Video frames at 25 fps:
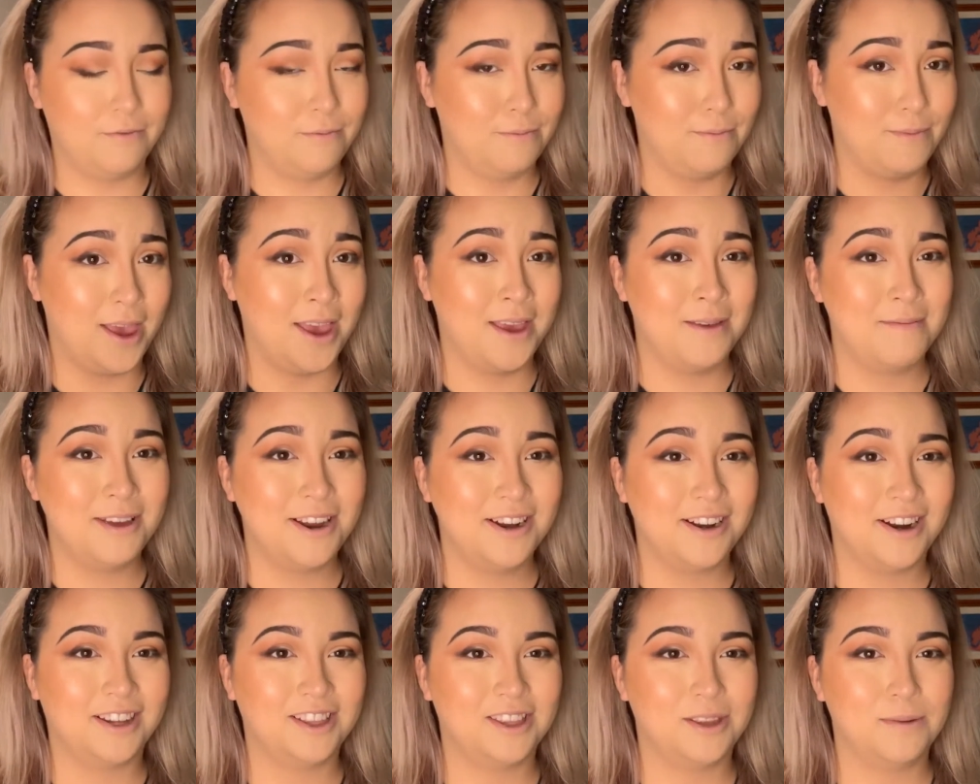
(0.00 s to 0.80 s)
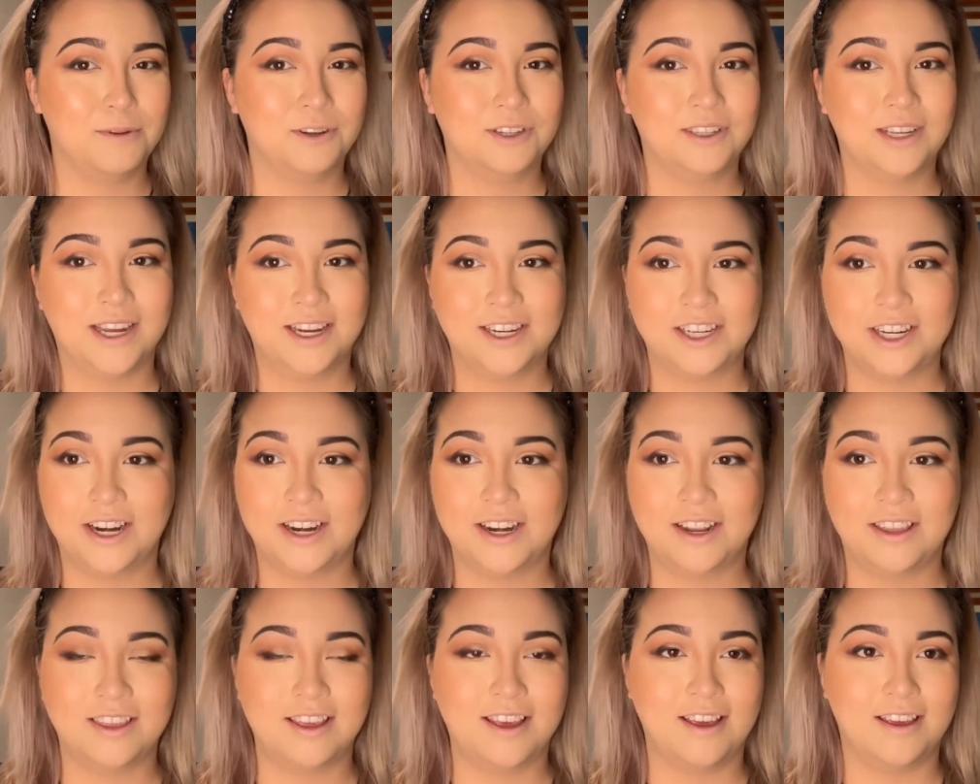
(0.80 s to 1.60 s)
Maybe not the most
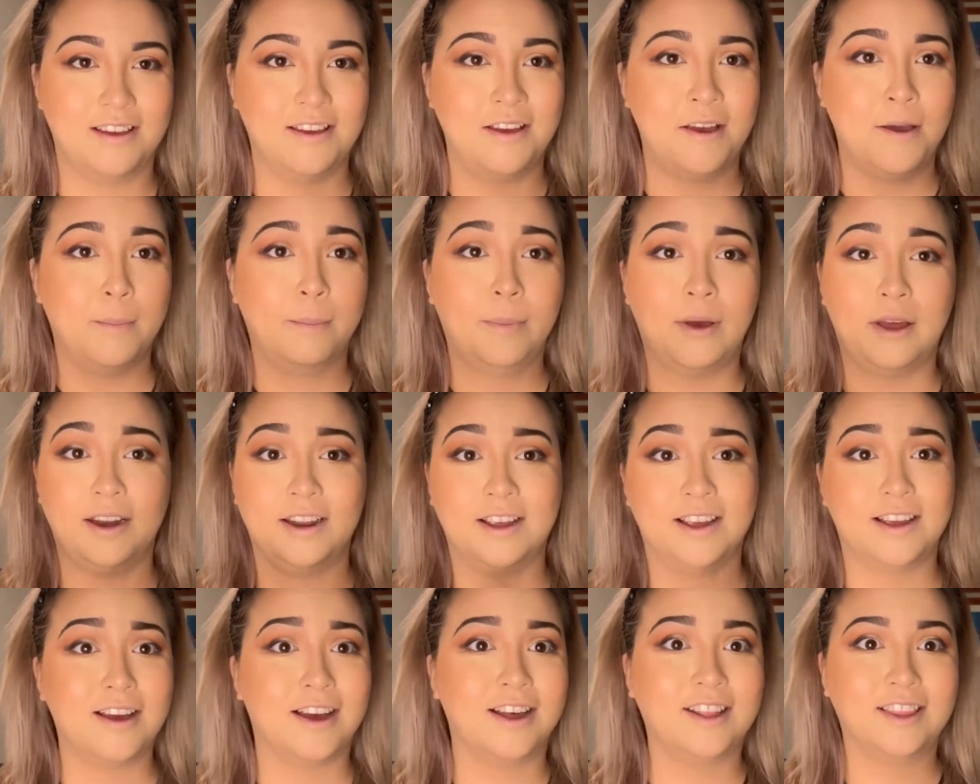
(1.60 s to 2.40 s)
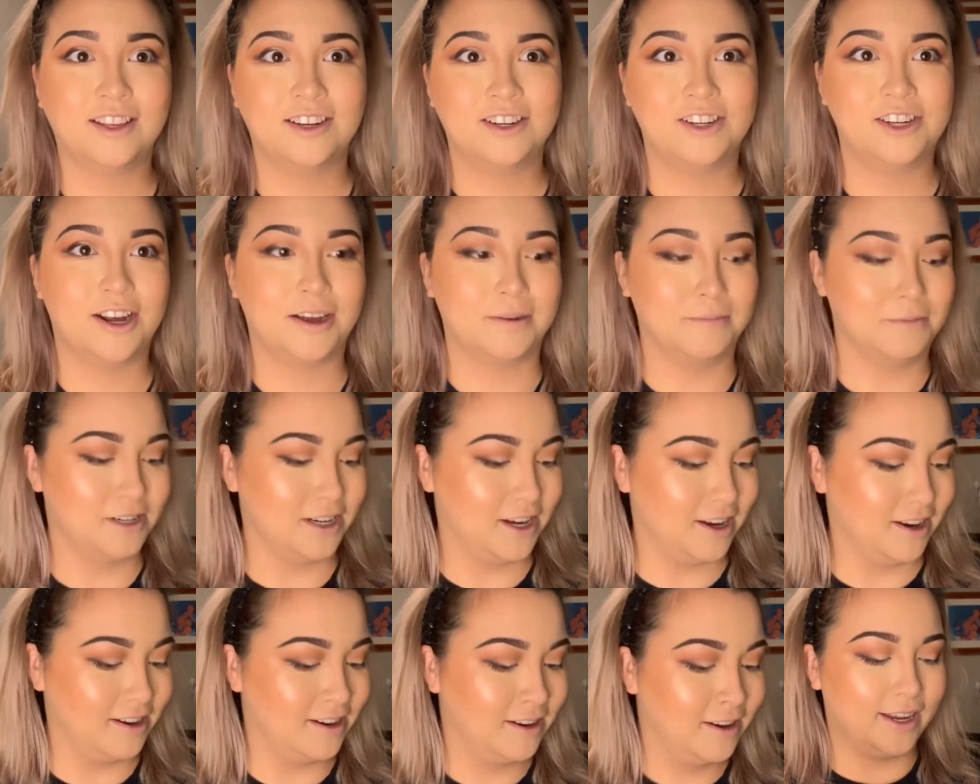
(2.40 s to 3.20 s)
hygienic thing, but it got the job
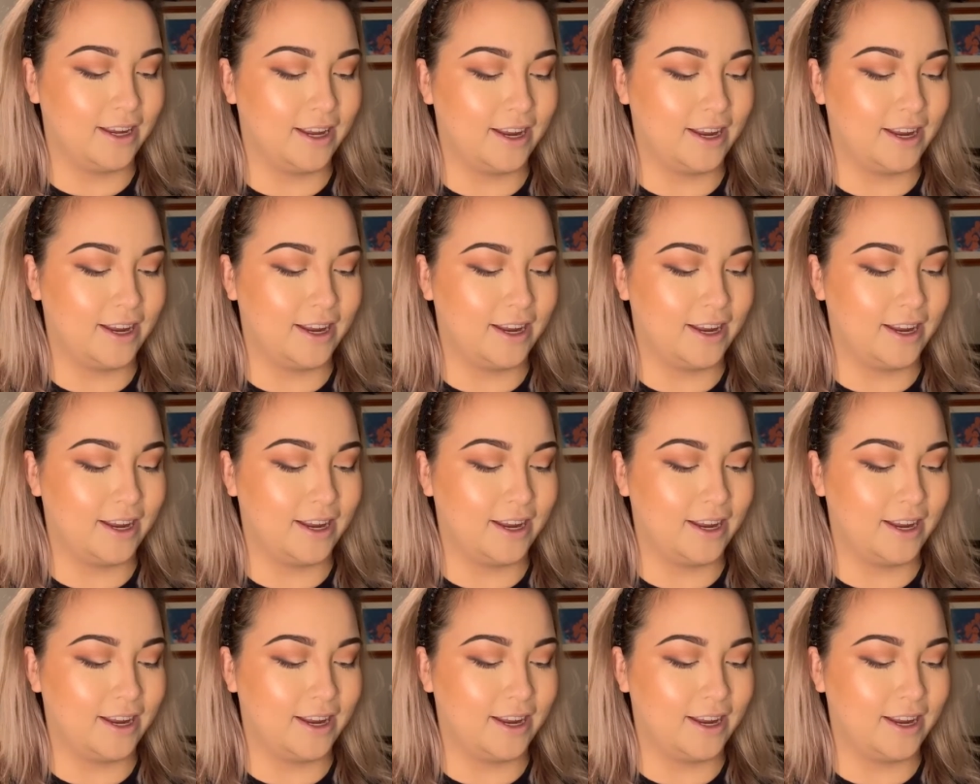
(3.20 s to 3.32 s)
done.